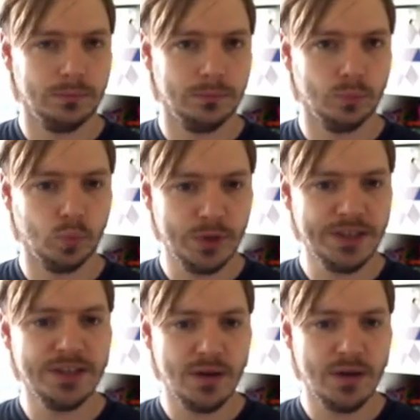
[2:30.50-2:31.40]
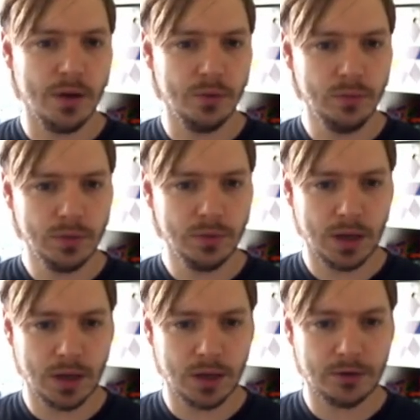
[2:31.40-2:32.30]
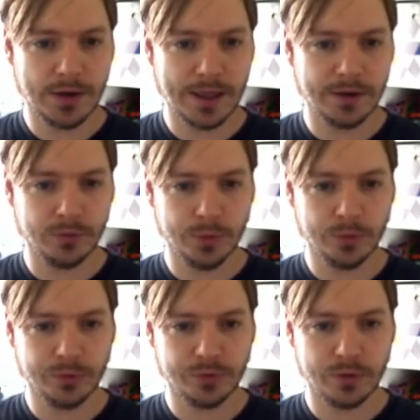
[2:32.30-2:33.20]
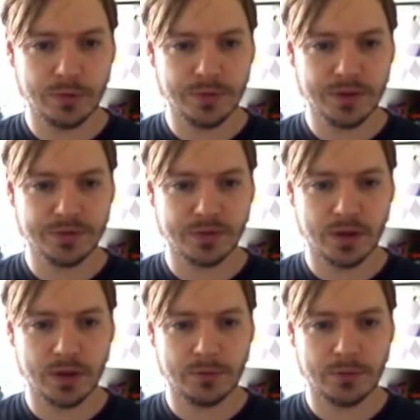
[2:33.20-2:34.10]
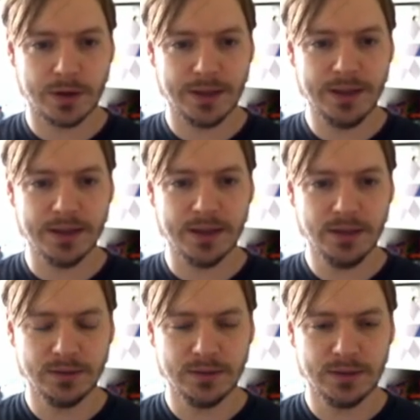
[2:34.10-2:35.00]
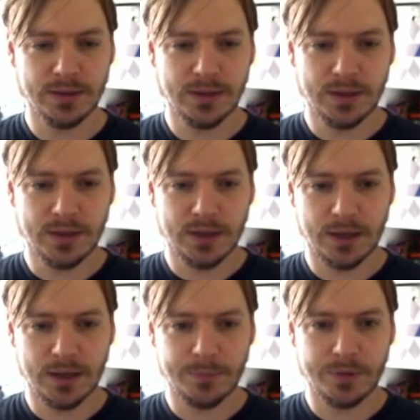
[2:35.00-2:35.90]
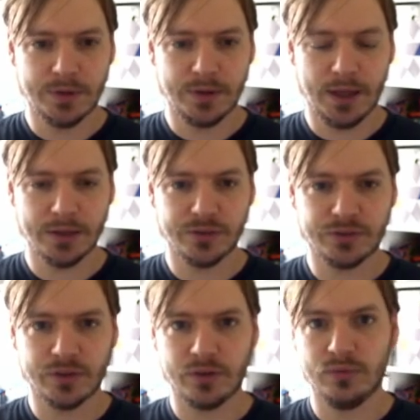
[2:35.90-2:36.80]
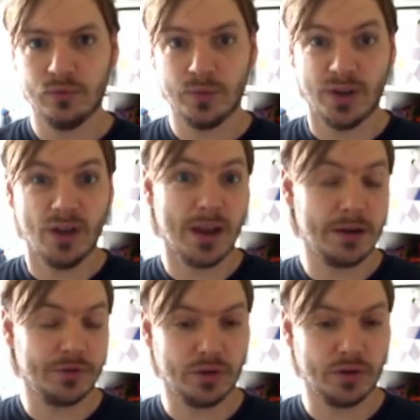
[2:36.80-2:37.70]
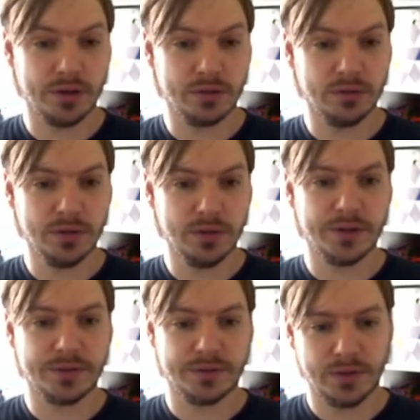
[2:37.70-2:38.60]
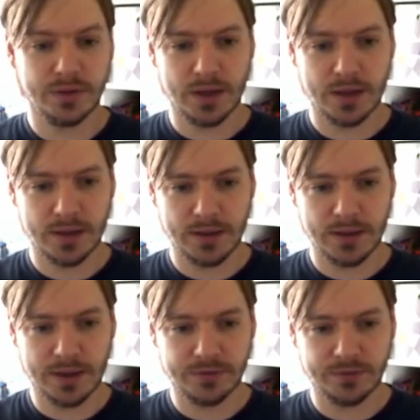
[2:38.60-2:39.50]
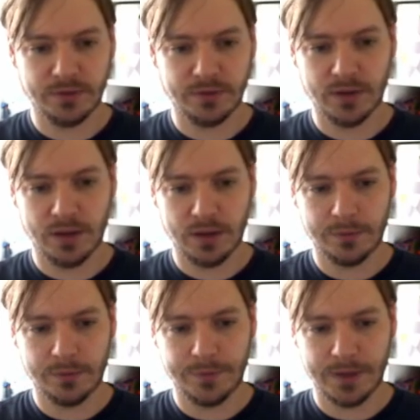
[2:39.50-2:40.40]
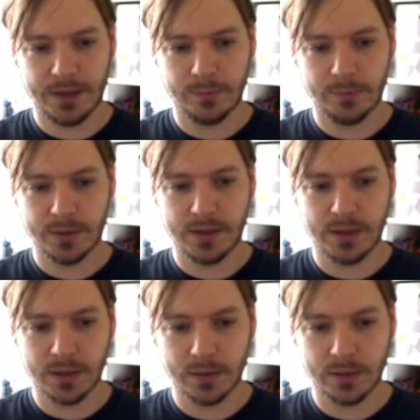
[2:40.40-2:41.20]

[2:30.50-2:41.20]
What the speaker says: we know r, and we also know this r right here, and so we know the area of a triangle is actually half AB